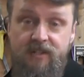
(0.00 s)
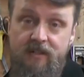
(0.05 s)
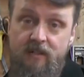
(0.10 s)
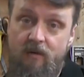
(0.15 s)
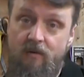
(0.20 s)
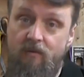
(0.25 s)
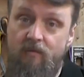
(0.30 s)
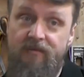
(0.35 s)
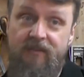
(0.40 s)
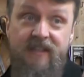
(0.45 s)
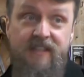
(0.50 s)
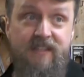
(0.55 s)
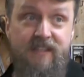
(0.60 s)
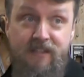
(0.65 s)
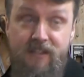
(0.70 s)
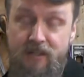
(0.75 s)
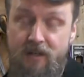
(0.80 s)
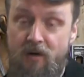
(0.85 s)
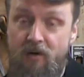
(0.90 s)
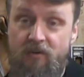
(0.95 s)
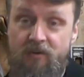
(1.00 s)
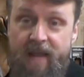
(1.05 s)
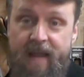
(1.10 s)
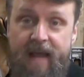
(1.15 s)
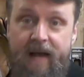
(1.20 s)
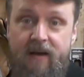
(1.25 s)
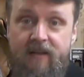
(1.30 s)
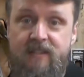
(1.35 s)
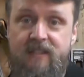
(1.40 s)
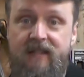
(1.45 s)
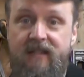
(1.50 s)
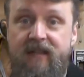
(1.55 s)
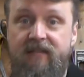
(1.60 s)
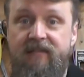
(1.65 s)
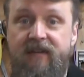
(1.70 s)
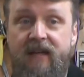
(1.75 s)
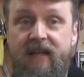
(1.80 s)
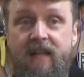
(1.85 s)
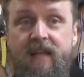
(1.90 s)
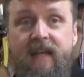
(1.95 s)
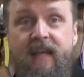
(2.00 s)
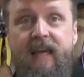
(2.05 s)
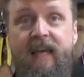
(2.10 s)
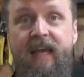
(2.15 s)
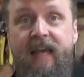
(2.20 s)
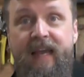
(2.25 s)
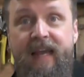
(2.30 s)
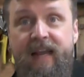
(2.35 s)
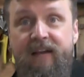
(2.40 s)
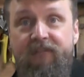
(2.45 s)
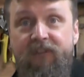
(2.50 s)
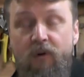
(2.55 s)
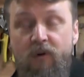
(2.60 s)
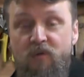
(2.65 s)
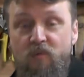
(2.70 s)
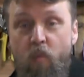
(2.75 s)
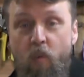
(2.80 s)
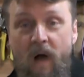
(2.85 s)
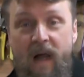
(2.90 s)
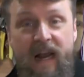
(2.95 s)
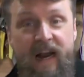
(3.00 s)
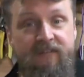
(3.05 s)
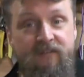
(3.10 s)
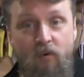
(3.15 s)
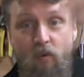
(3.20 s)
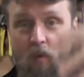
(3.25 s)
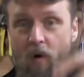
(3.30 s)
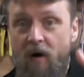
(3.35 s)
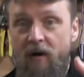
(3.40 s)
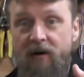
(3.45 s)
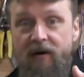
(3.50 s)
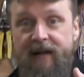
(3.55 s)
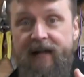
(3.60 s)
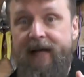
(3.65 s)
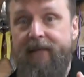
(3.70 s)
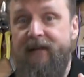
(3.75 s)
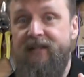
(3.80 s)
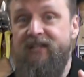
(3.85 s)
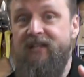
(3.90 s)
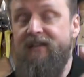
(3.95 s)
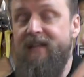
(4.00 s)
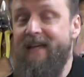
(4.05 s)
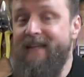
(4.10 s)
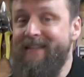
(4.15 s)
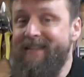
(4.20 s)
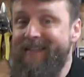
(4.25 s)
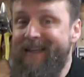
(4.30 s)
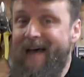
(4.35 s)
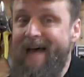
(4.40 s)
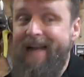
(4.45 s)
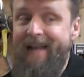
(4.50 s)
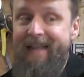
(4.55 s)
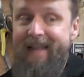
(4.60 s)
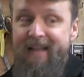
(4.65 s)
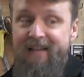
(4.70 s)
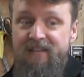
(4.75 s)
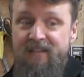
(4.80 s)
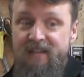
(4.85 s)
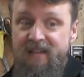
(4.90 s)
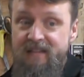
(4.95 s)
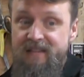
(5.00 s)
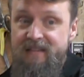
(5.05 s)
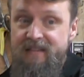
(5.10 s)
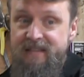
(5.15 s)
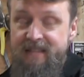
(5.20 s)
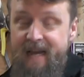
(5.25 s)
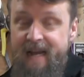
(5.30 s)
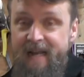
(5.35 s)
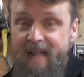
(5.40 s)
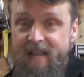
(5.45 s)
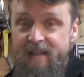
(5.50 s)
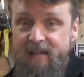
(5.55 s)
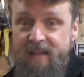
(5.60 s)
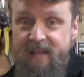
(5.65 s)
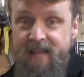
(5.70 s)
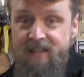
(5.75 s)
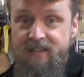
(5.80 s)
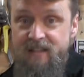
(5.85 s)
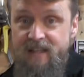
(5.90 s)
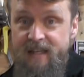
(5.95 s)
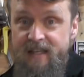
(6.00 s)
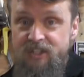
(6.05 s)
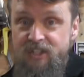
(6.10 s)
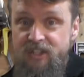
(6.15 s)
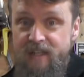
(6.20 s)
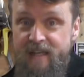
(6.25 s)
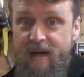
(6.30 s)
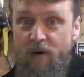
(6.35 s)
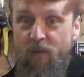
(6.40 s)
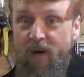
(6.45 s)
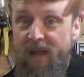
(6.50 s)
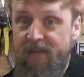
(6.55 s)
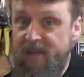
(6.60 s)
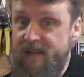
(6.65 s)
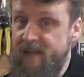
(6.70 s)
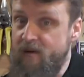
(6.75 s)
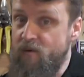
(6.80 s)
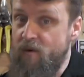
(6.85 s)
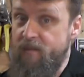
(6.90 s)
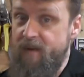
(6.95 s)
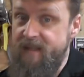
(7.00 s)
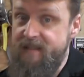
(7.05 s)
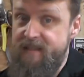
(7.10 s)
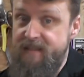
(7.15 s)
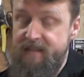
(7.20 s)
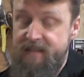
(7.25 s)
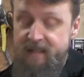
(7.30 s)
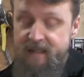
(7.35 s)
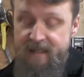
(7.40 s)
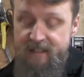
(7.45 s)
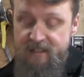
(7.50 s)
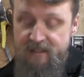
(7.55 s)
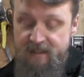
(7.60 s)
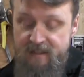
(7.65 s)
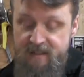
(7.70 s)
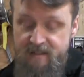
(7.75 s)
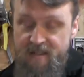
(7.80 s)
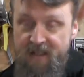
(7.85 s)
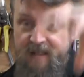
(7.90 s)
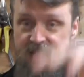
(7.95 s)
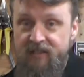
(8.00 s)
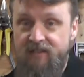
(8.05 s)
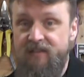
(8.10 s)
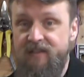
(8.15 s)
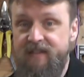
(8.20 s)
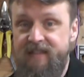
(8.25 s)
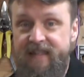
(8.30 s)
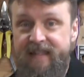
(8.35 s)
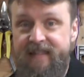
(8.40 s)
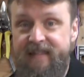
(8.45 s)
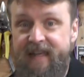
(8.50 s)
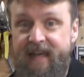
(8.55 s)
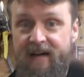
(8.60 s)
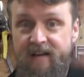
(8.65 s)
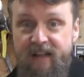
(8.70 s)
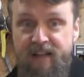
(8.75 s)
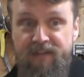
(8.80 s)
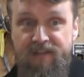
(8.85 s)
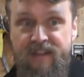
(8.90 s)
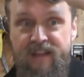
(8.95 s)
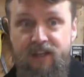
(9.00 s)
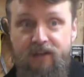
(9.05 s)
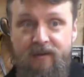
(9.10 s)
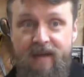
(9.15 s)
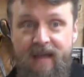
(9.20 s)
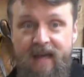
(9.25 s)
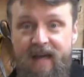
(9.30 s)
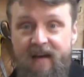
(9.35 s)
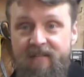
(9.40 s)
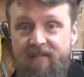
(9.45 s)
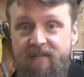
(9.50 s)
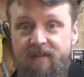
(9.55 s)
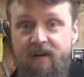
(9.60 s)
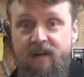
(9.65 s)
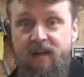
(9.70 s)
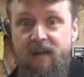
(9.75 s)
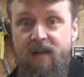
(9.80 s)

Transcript: So this is an old house I live in, and if there was ever water damage in that siding, the insulation got wet and they didn't replace the insulation will sink down, and then you have